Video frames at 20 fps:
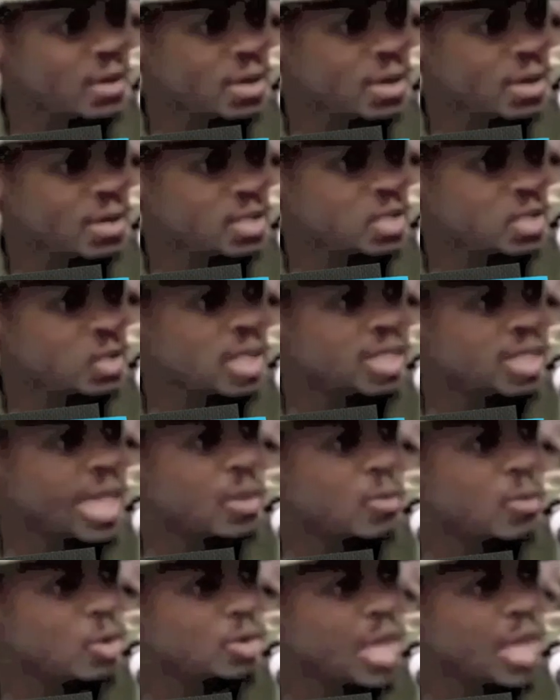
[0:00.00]
so that
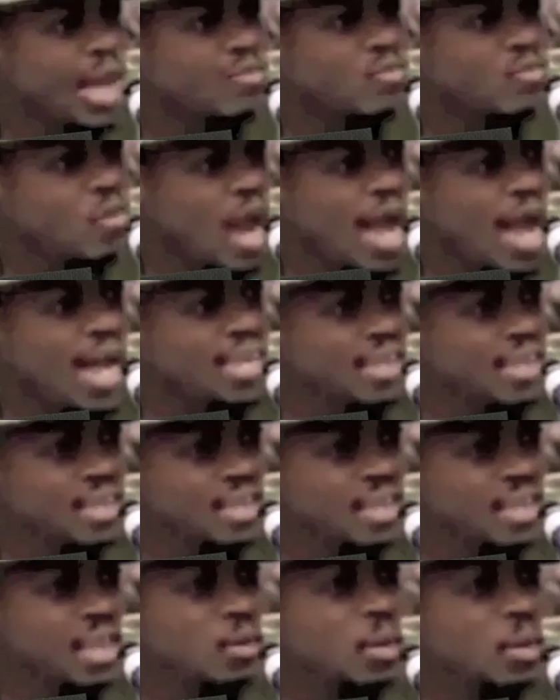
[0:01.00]
they will not riot?
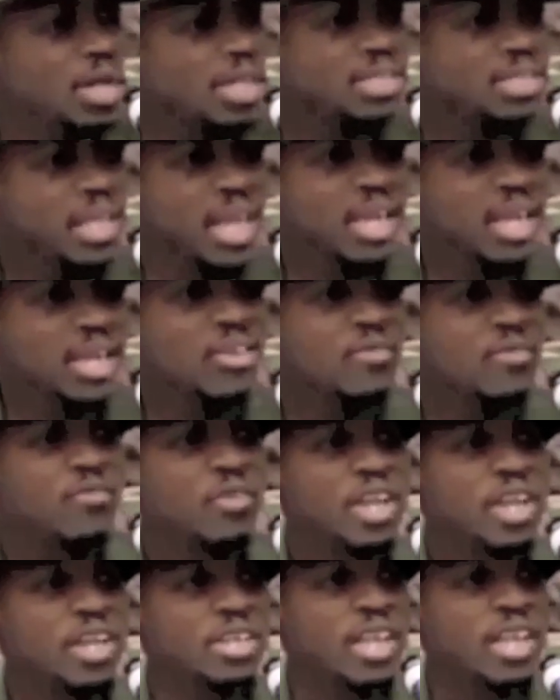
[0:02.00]
And what he did, he
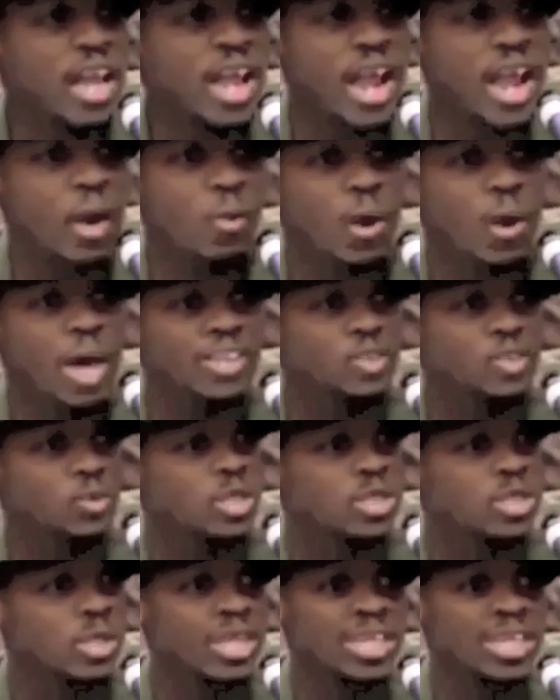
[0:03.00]
flooded the airways
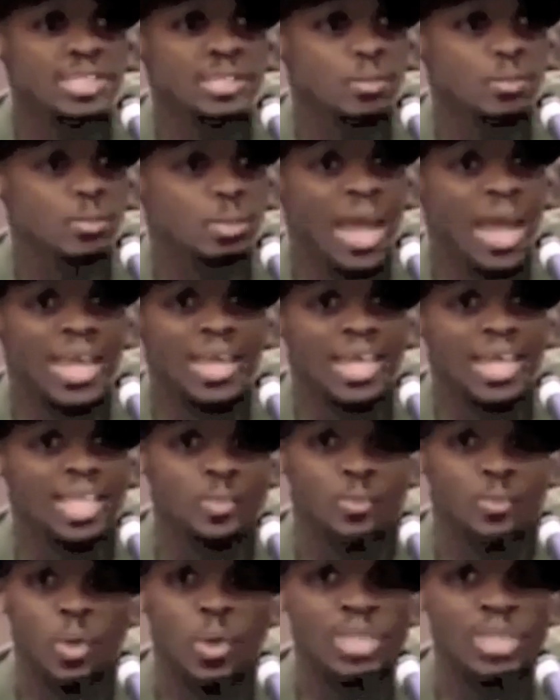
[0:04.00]
with black
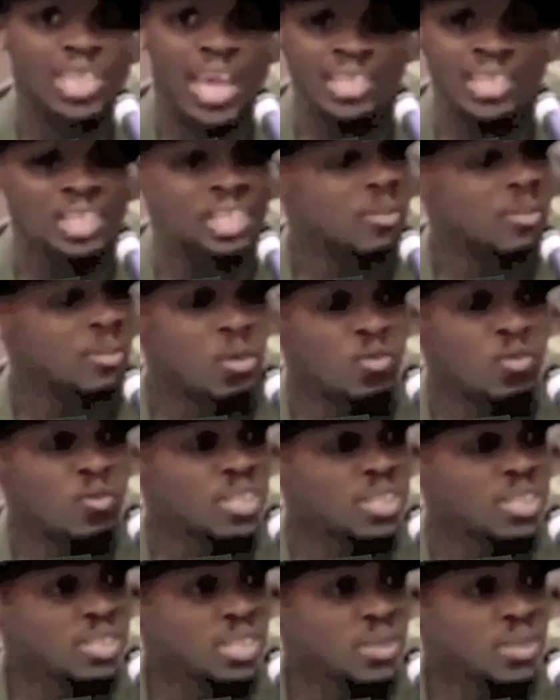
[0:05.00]
exploitation
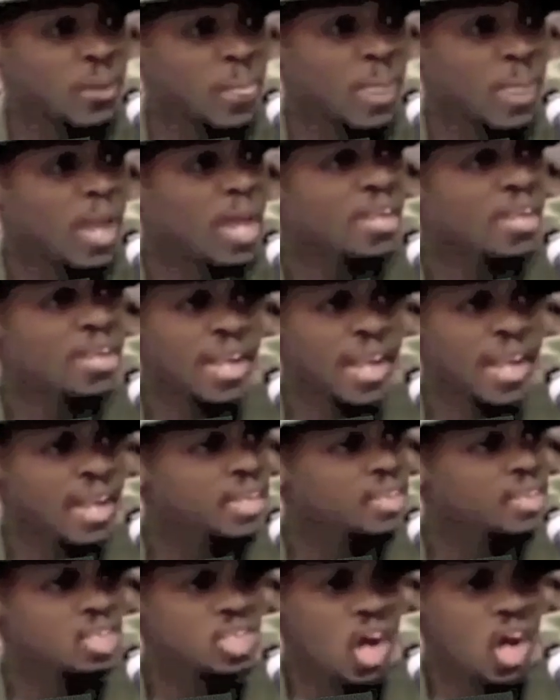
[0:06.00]
movies. Nigga
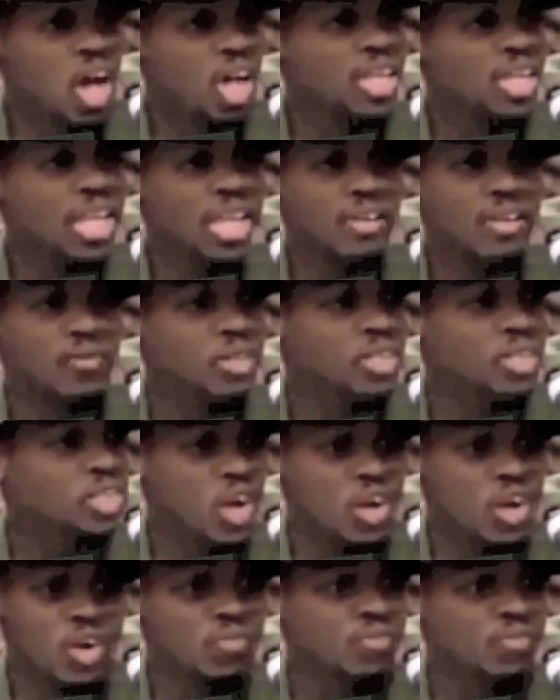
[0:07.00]
Charlie and the
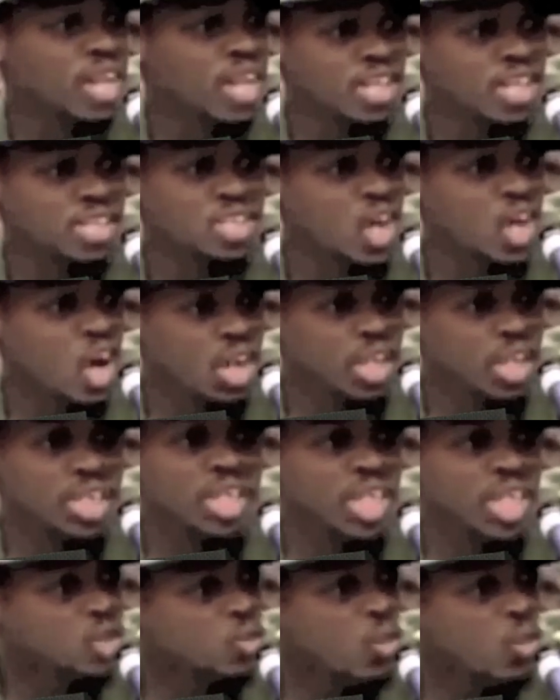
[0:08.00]
Return of Nigga Charlie.
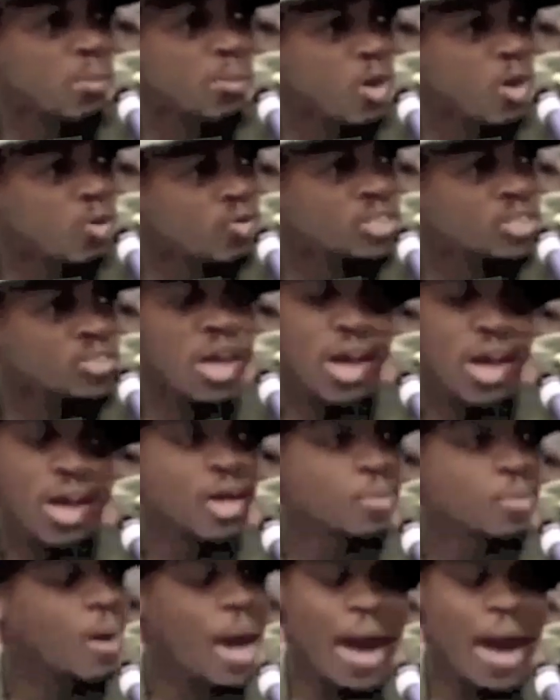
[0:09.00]
These were movies.
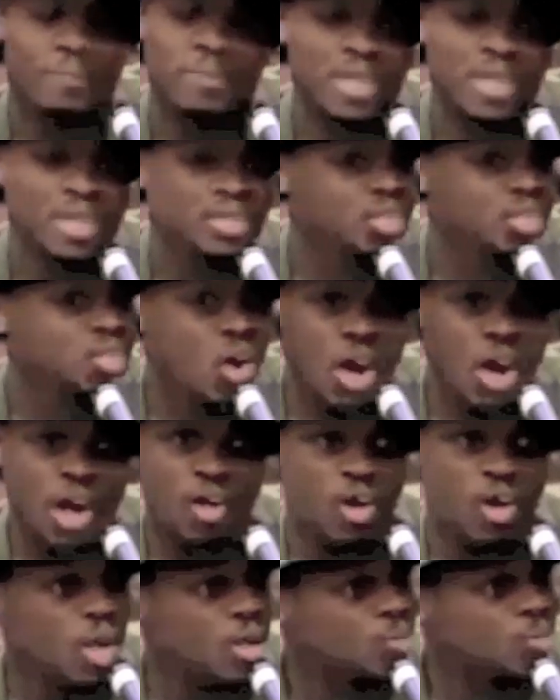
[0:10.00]
Hip-hop didn't start
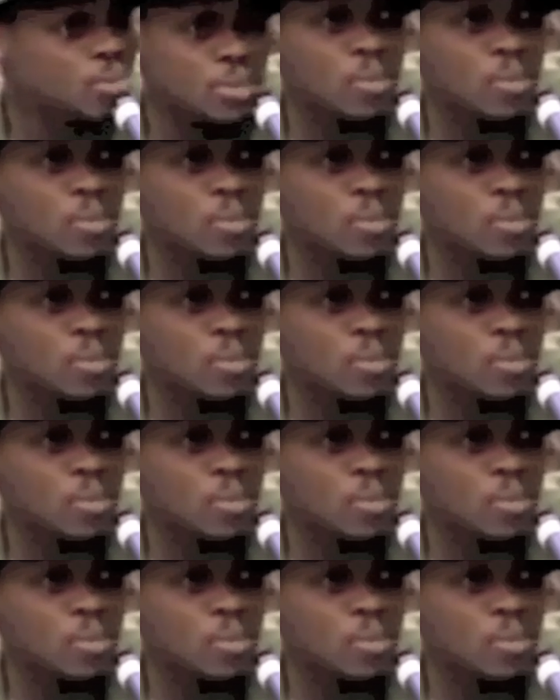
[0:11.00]
calling people